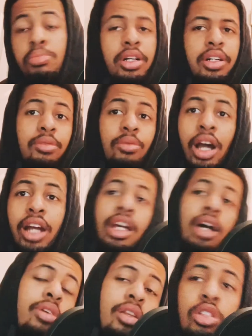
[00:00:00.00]
But right
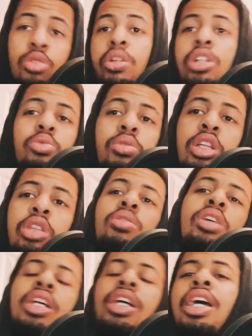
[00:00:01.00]
now, we in the
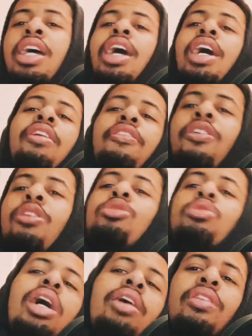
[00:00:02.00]
2023 NFL
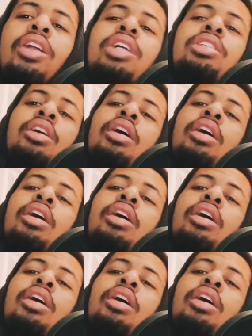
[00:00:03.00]
draft class